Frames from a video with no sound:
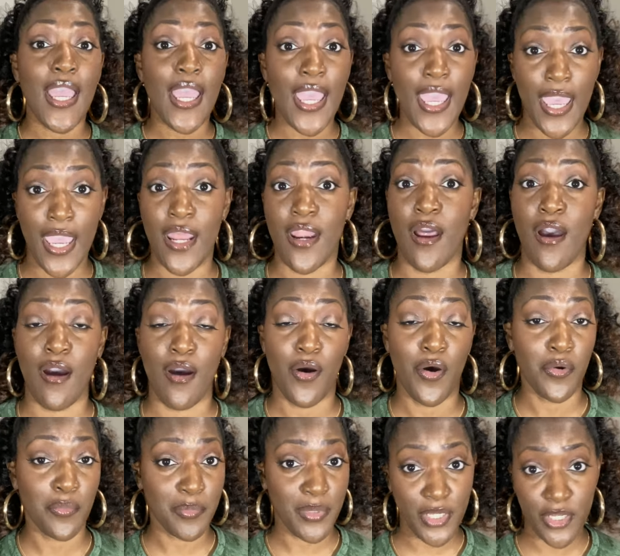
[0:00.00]
at
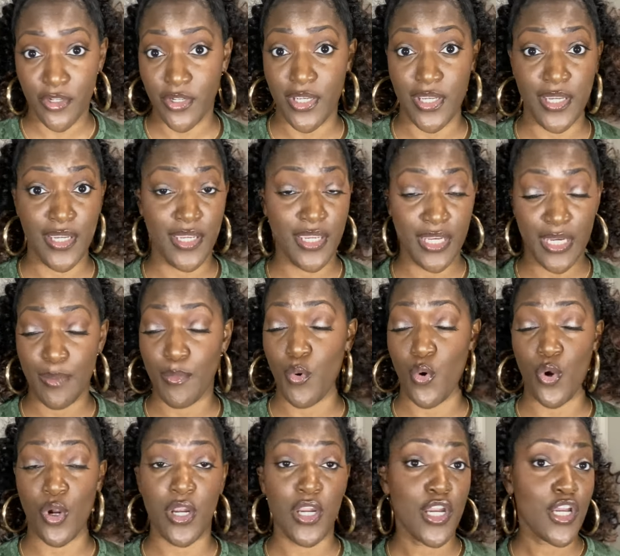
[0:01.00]
all, period,
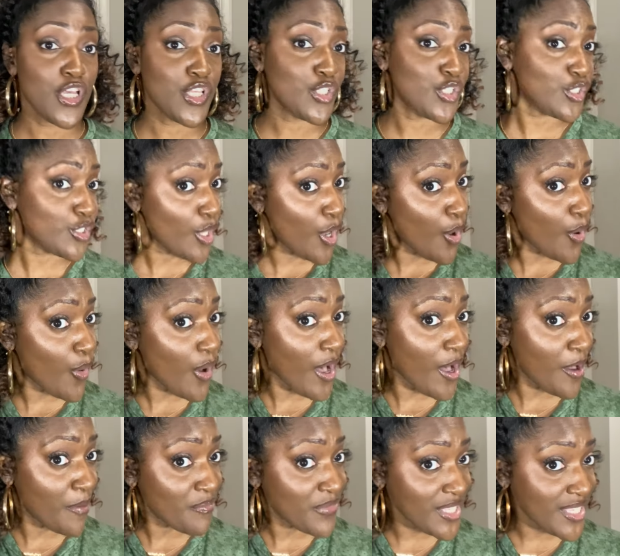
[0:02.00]
anymore.
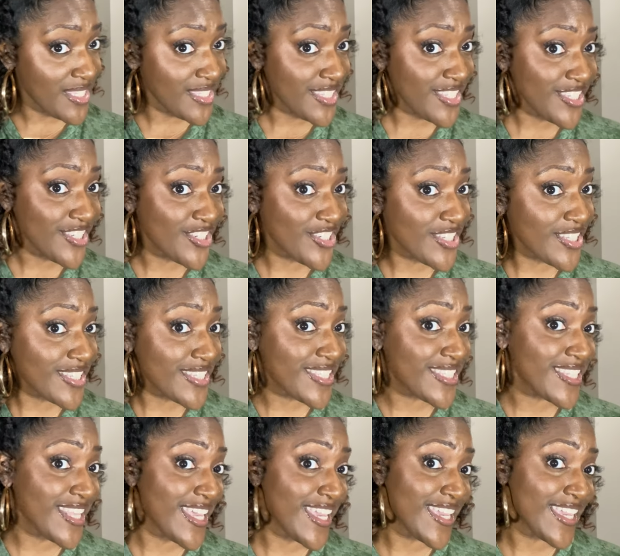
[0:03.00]
So this is
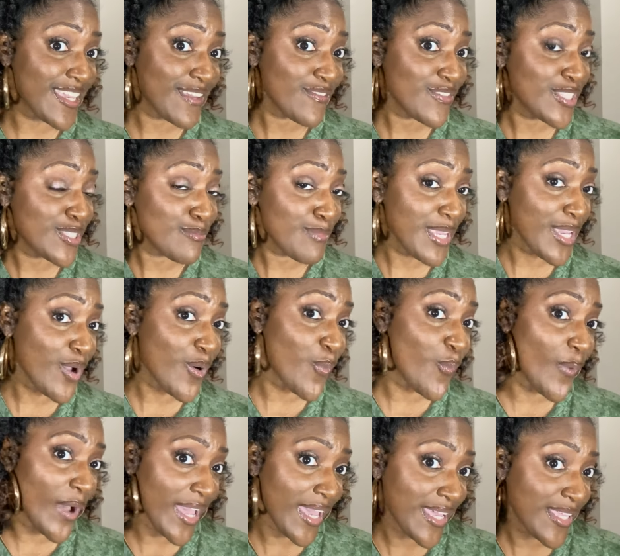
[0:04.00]
just, it gives me a
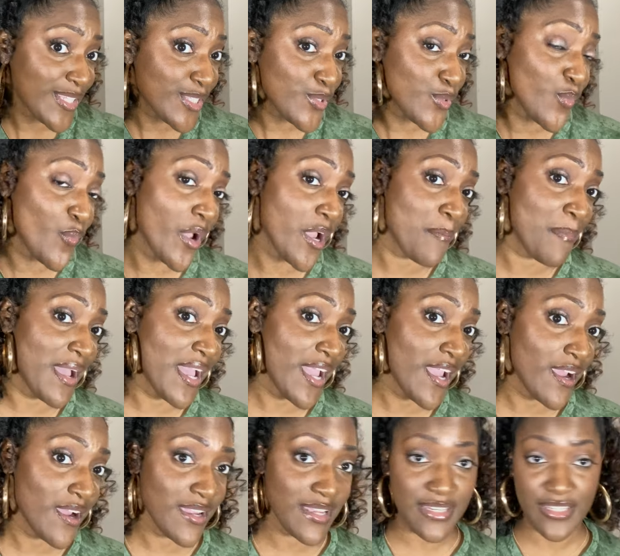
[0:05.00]
way to wear my
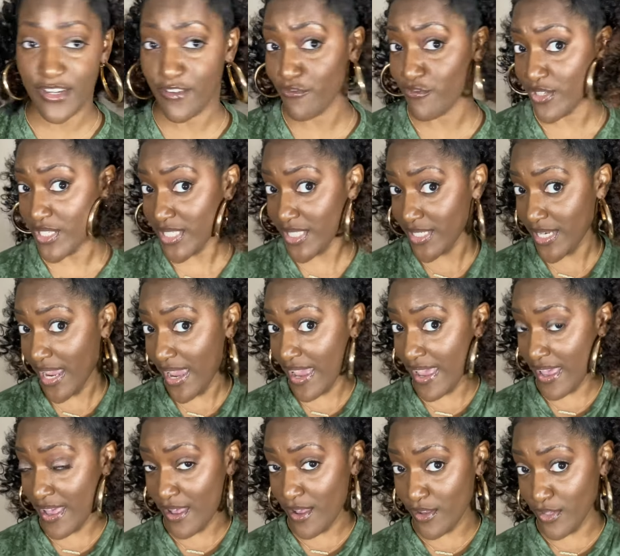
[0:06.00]
hair in different
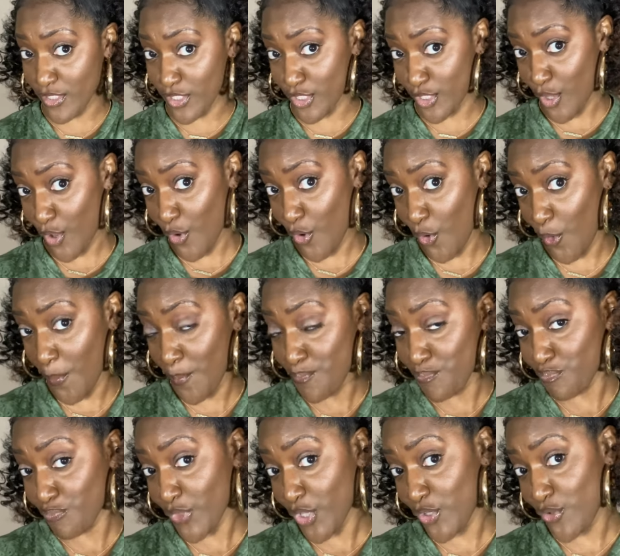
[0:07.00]
styles. So
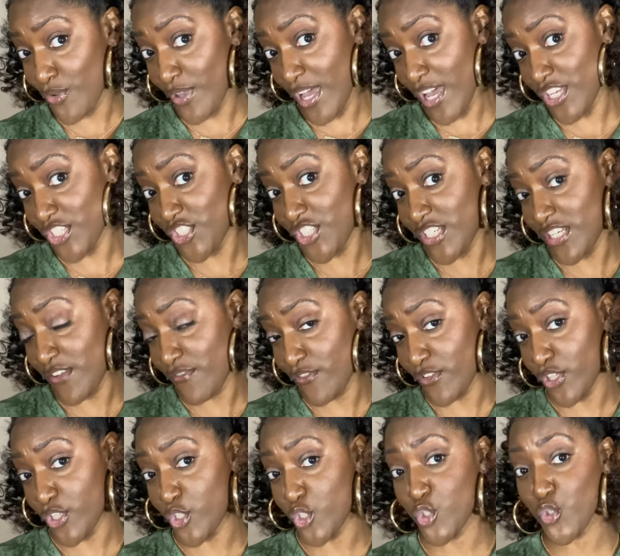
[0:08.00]
you guys should
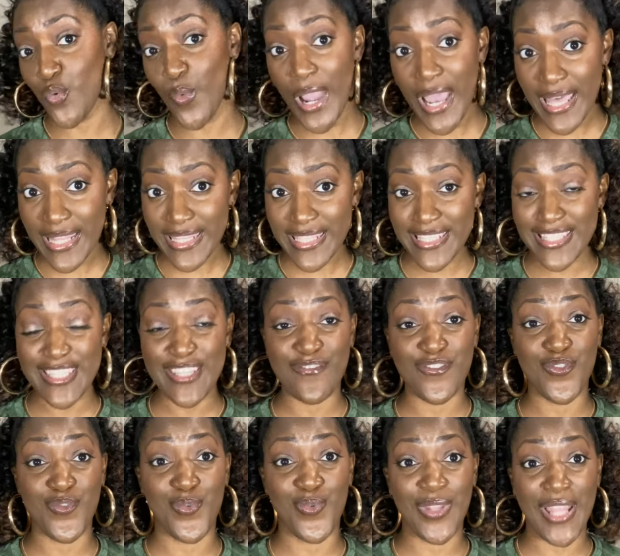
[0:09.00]
definitely try this if
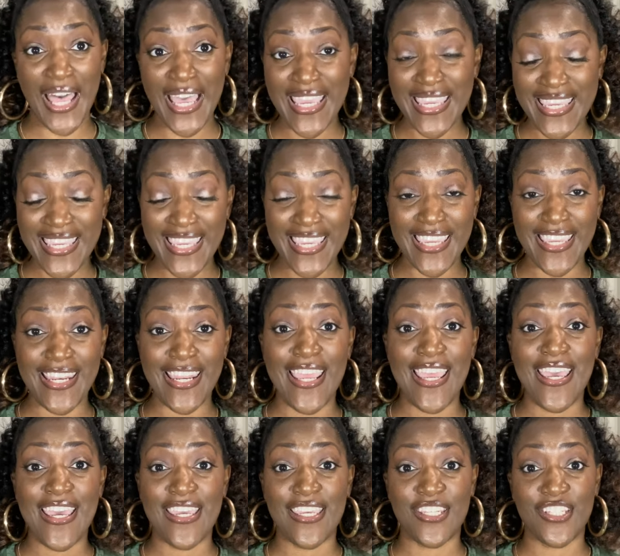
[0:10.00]
you like it.
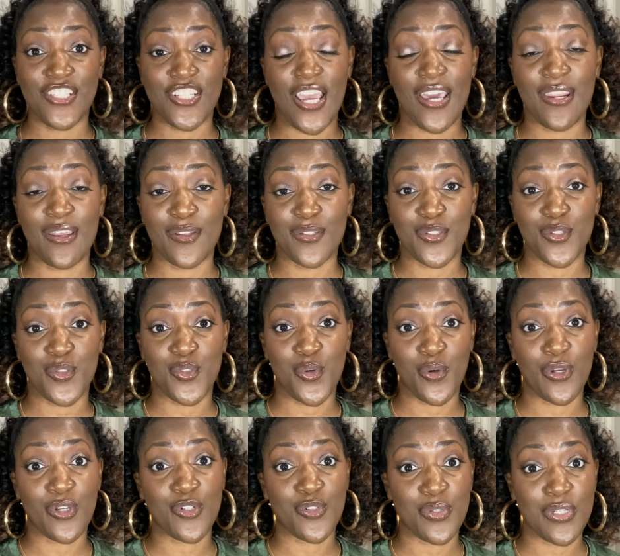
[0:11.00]
And shout out to
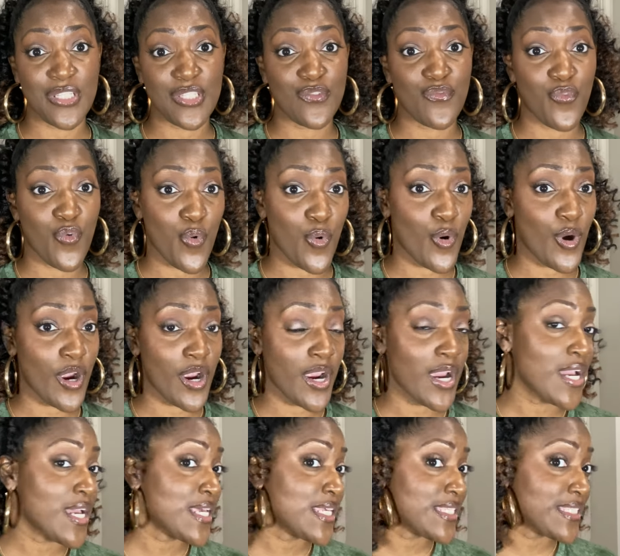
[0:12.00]
Toyotress for
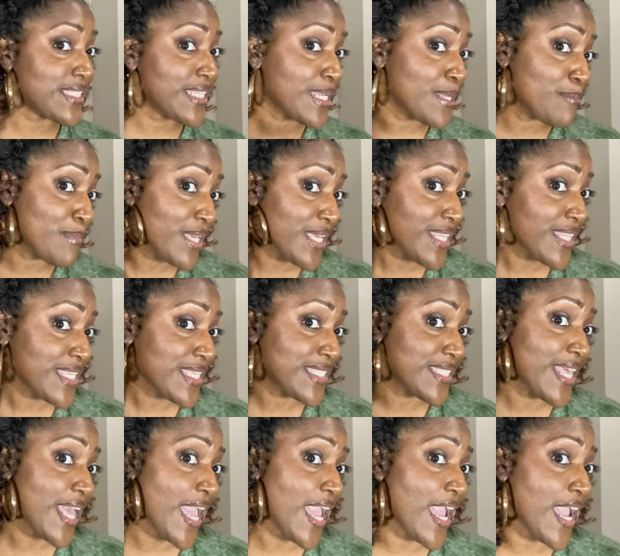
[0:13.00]
sending me this
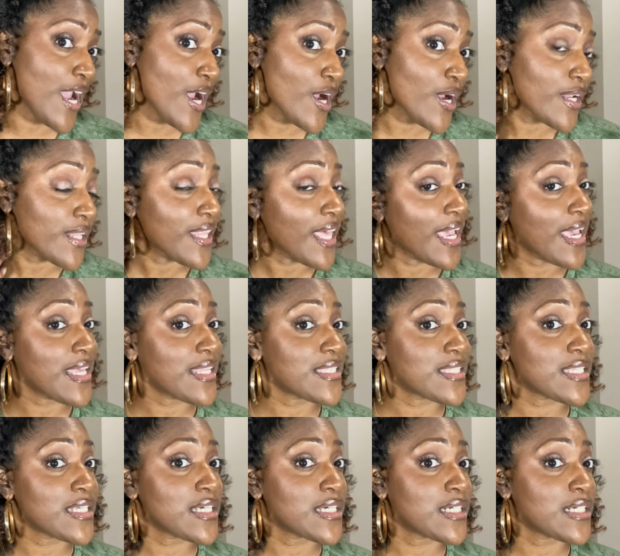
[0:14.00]
hair that